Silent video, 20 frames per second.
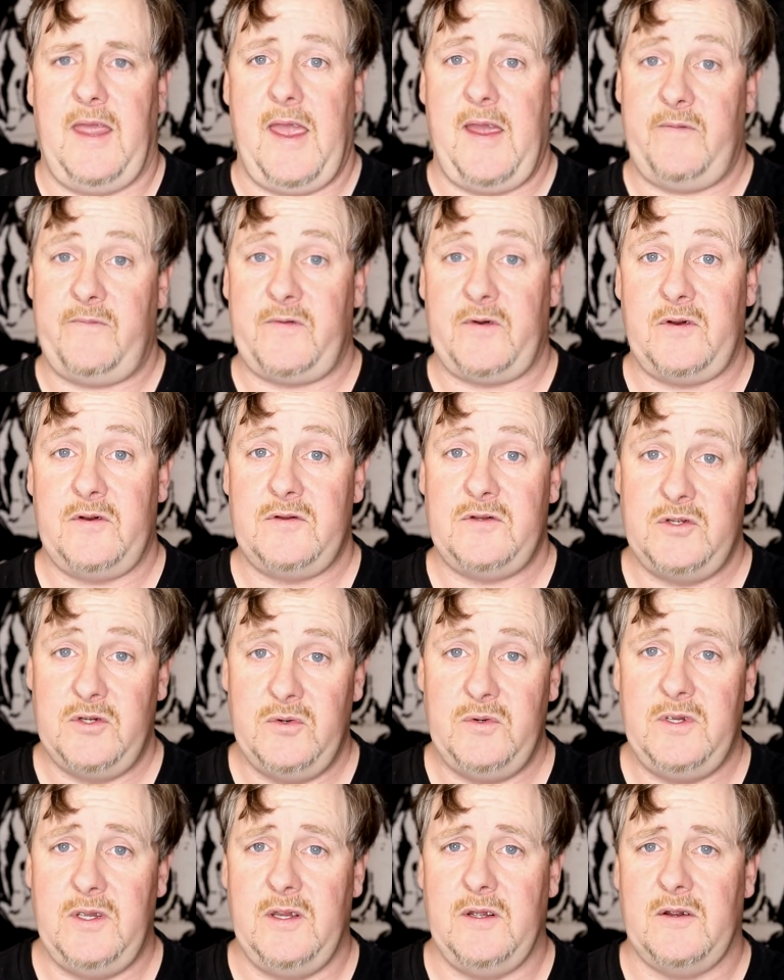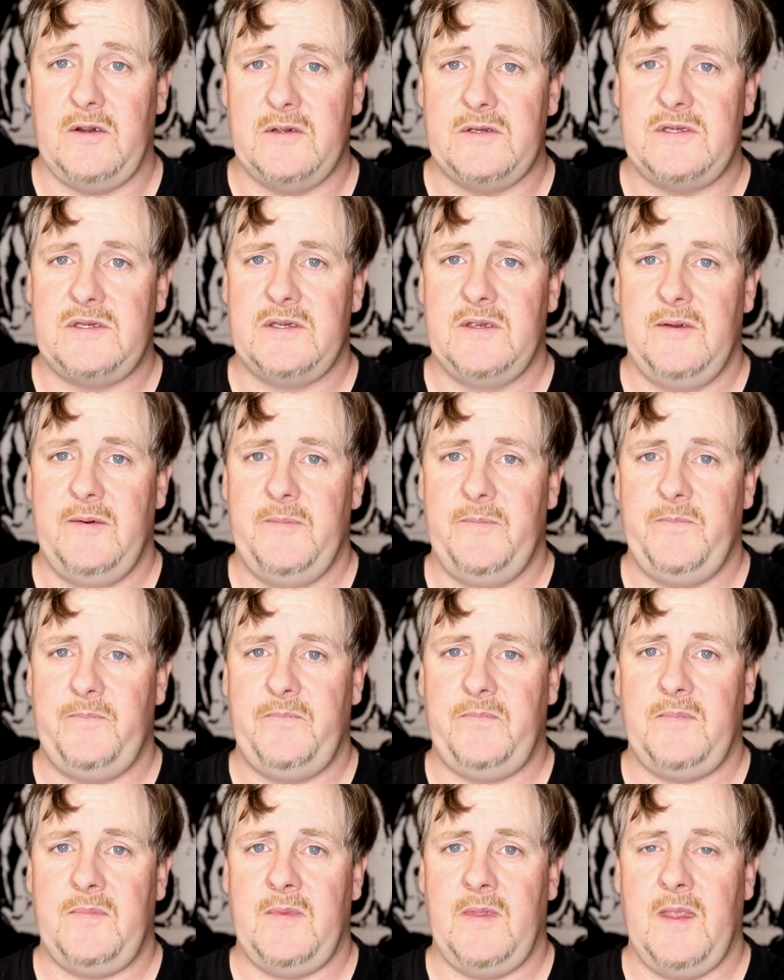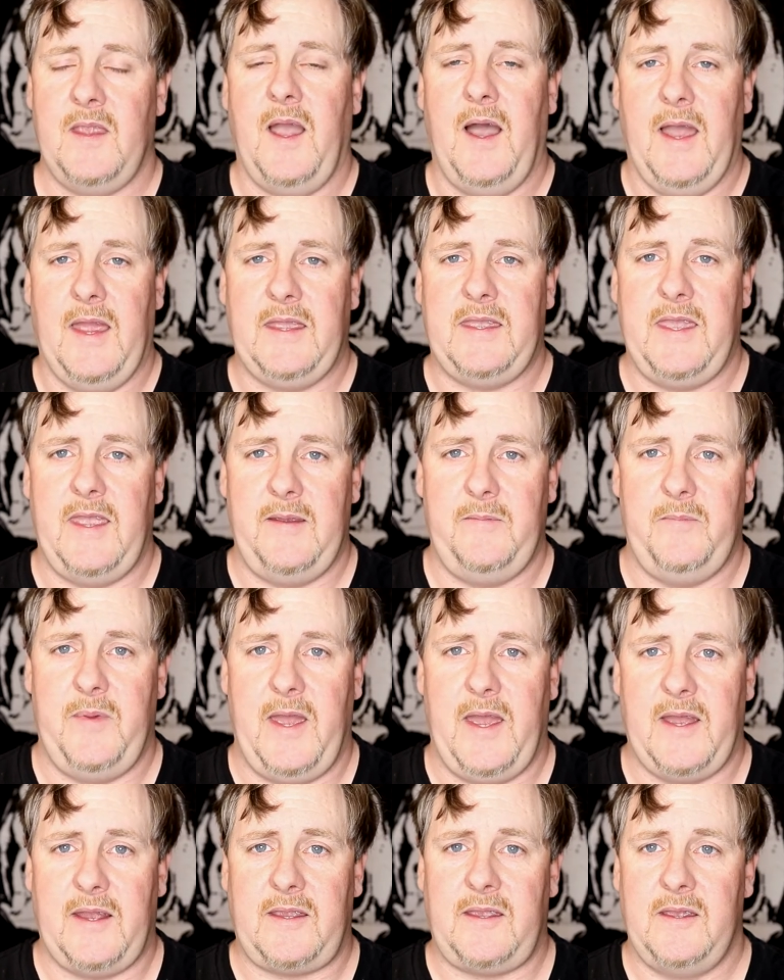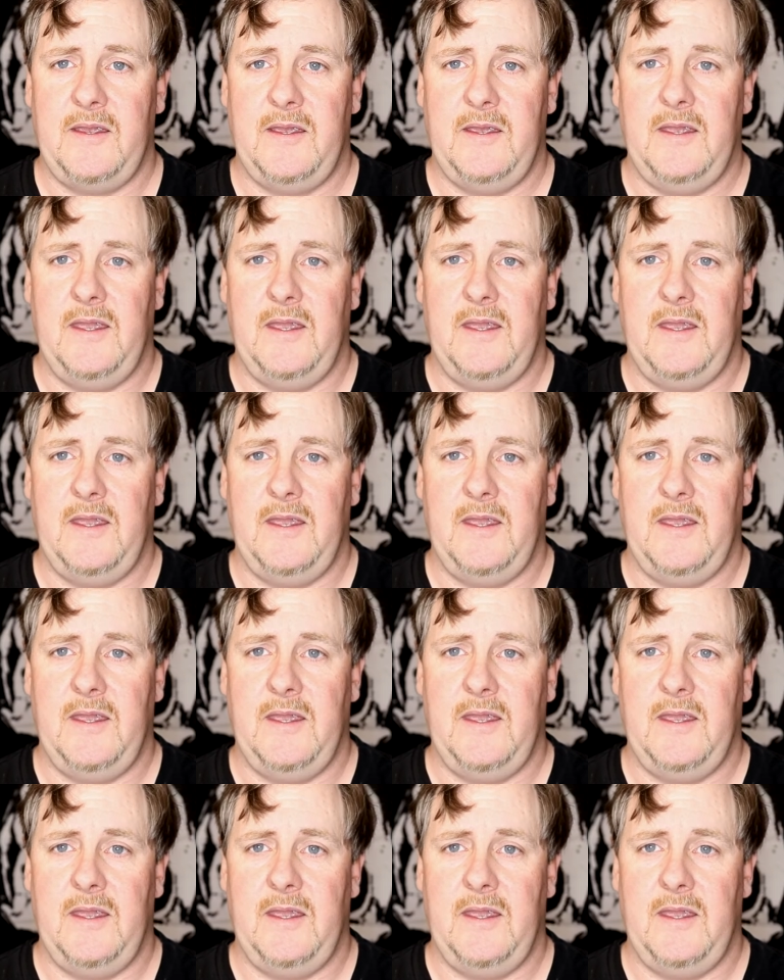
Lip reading: after 2 years, I came back.